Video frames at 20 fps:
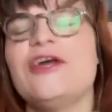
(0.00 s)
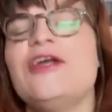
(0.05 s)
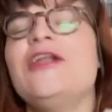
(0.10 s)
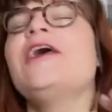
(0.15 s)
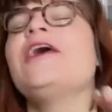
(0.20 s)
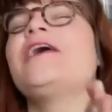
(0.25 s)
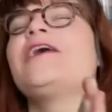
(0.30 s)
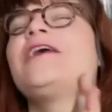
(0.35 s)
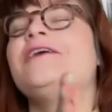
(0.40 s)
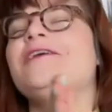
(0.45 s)

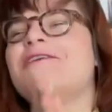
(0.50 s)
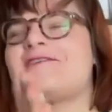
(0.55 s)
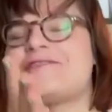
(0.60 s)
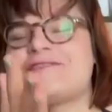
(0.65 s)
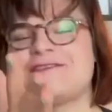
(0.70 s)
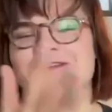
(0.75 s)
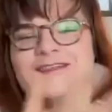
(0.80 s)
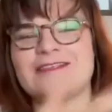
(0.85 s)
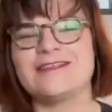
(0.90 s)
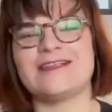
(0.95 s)
It's
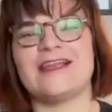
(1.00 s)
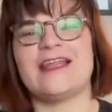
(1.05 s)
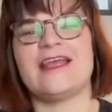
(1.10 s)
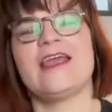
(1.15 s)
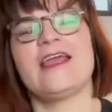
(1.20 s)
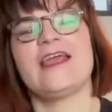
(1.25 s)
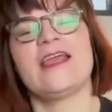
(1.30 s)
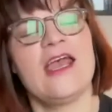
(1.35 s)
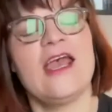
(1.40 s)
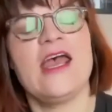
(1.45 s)
just
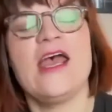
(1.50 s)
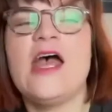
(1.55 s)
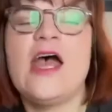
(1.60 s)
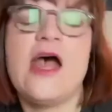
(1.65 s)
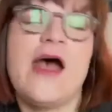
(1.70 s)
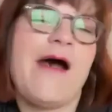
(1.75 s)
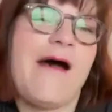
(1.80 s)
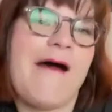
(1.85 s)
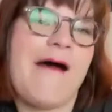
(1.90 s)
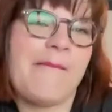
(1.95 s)
like,
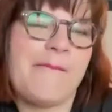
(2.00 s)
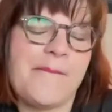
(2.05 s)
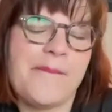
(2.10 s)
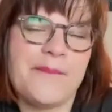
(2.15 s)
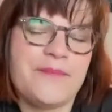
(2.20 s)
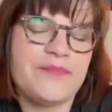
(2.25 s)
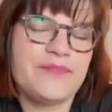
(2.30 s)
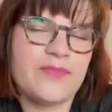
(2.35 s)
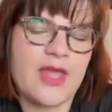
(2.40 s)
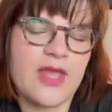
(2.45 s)

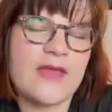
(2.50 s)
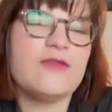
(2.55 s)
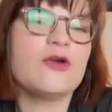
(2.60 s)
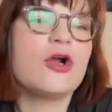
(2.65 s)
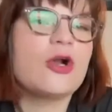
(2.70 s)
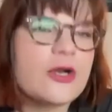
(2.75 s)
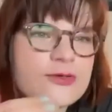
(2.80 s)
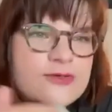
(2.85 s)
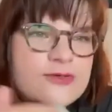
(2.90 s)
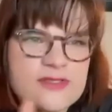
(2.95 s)
and the
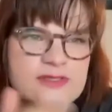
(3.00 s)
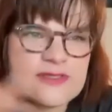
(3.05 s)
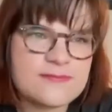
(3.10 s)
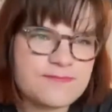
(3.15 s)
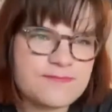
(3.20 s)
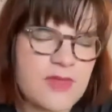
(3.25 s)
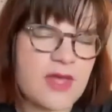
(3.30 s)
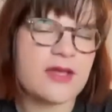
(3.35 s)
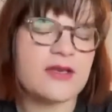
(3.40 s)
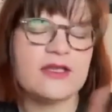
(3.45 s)
close,
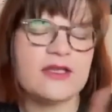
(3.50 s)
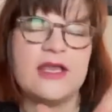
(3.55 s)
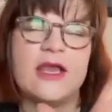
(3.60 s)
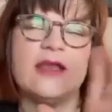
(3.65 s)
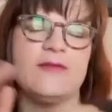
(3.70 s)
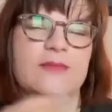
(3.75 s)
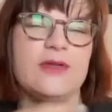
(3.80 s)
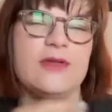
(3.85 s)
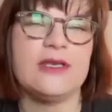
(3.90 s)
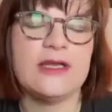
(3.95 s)
I
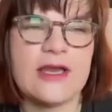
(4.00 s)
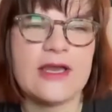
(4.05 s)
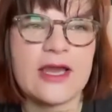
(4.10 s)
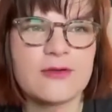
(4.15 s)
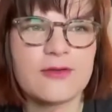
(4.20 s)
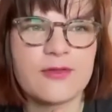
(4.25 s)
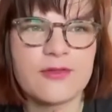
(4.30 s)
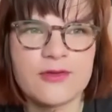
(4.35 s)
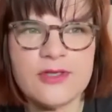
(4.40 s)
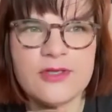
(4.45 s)
mean, it had
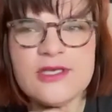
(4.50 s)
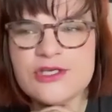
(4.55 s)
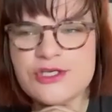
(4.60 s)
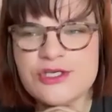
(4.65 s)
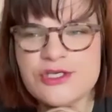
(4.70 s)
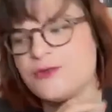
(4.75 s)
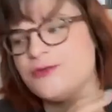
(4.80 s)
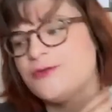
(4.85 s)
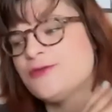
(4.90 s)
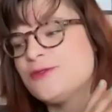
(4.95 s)
other
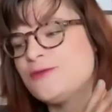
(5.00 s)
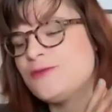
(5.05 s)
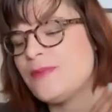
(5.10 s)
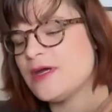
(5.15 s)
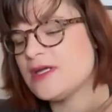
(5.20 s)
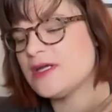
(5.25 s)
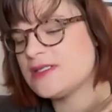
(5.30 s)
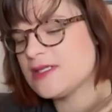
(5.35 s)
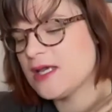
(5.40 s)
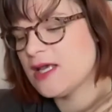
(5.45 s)
issues,
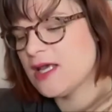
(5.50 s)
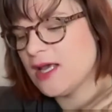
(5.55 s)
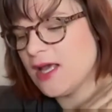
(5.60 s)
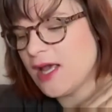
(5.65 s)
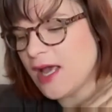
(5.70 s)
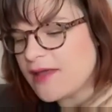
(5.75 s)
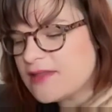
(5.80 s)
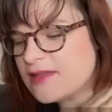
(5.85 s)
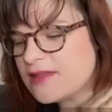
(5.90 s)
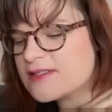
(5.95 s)
but
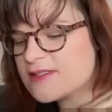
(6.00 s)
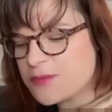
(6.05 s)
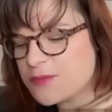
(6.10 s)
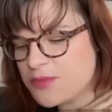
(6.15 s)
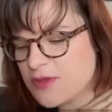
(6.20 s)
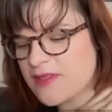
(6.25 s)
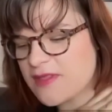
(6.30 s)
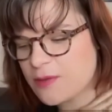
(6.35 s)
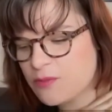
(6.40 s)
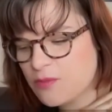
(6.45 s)
I think it's
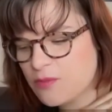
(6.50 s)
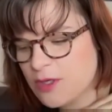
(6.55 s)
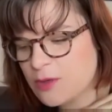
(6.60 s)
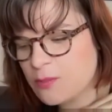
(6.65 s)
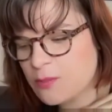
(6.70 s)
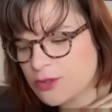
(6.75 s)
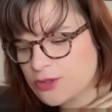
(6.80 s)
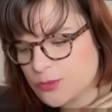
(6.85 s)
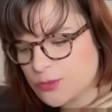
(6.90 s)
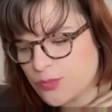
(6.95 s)
something that I really
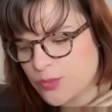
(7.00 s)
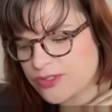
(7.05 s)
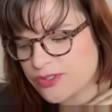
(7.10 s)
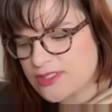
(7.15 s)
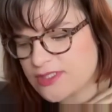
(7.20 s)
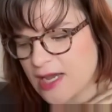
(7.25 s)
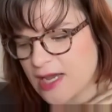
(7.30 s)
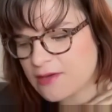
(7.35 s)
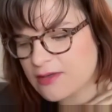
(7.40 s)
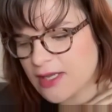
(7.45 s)
want to point out.